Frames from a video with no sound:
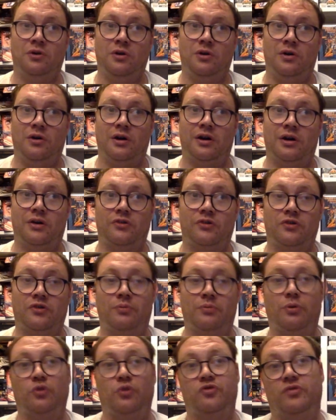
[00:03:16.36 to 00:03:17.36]
as
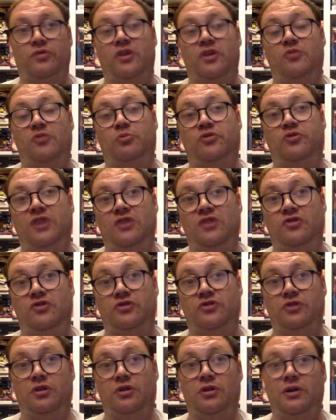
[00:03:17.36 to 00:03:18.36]
compulsory as procedures
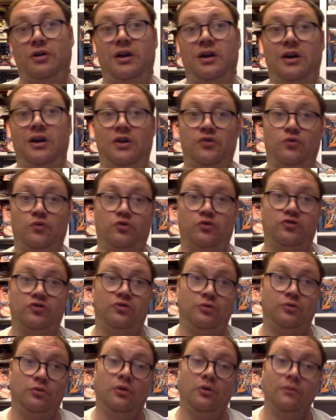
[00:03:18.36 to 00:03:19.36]
are, it is
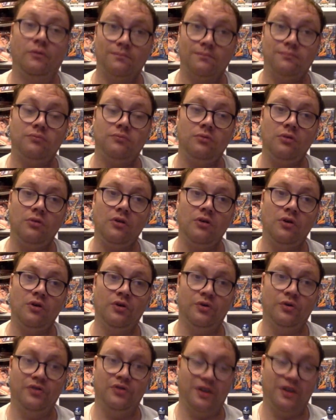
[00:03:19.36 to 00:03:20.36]
also a
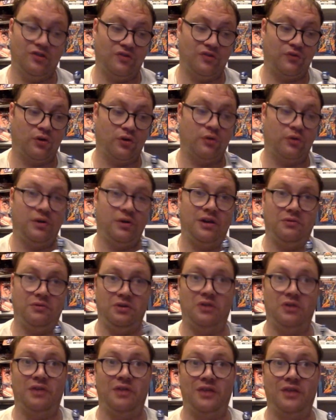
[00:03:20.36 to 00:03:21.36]
good thing to follow
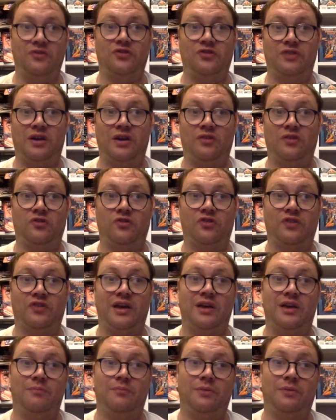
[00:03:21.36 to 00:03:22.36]
your instincts, because they
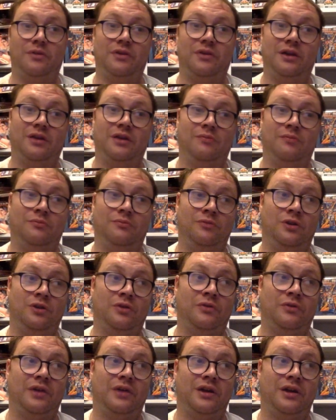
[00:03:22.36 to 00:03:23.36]
can
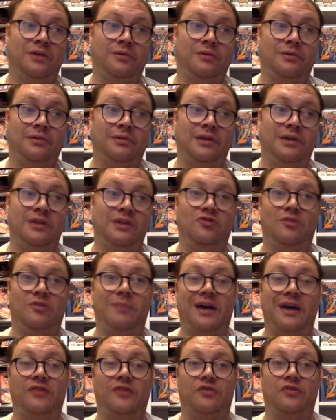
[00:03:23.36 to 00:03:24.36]
lead you
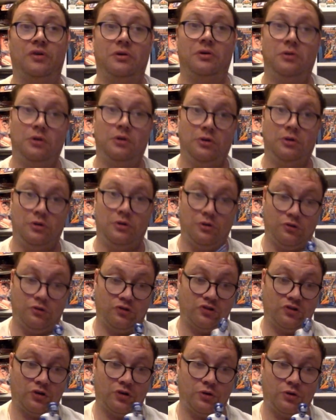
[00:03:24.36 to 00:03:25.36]
better.
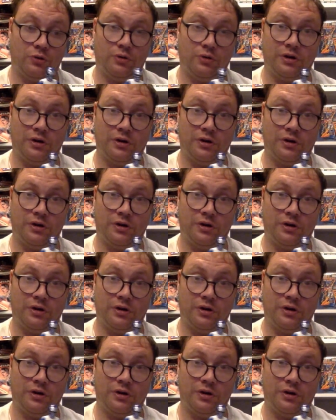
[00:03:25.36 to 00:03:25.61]
So